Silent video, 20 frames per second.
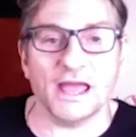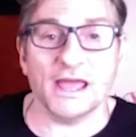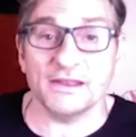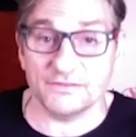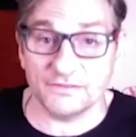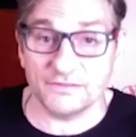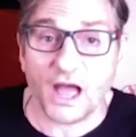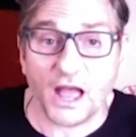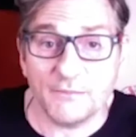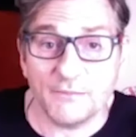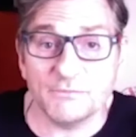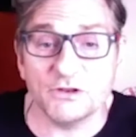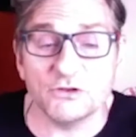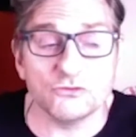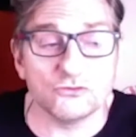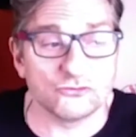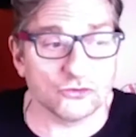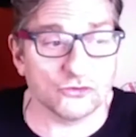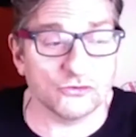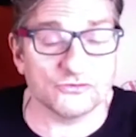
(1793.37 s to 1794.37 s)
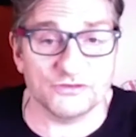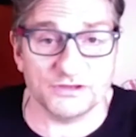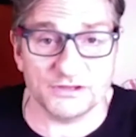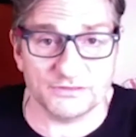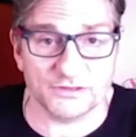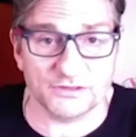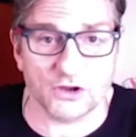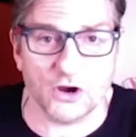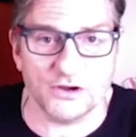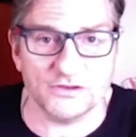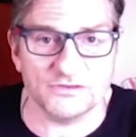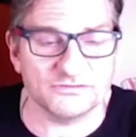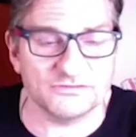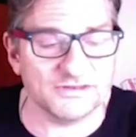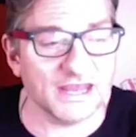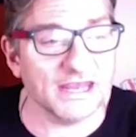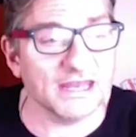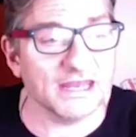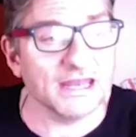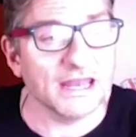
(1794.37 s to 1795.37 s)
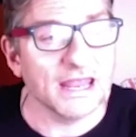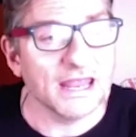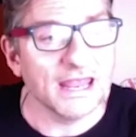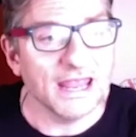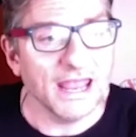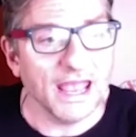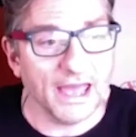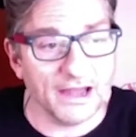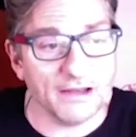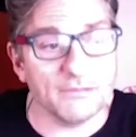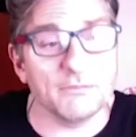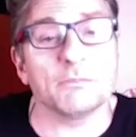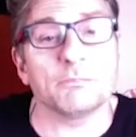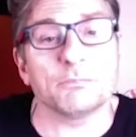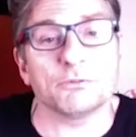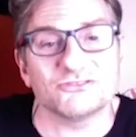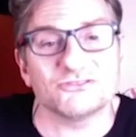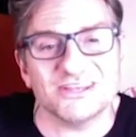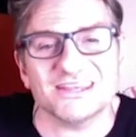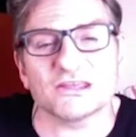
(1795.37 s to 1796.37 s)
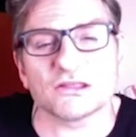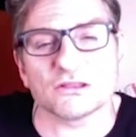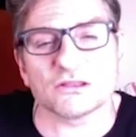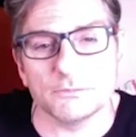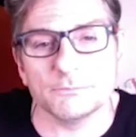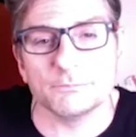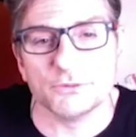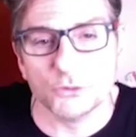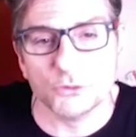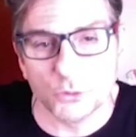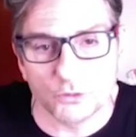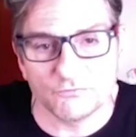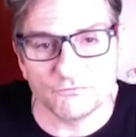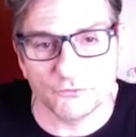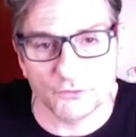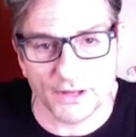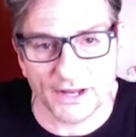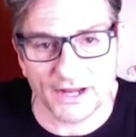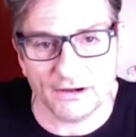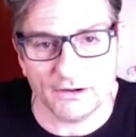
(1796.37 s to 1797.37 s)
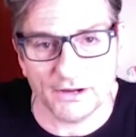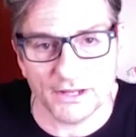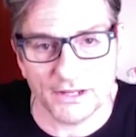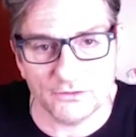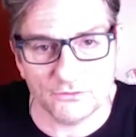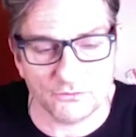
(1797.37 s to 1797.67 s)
And I'm in New Jersey, the Garden State, and I'm in a particularly beautiful area.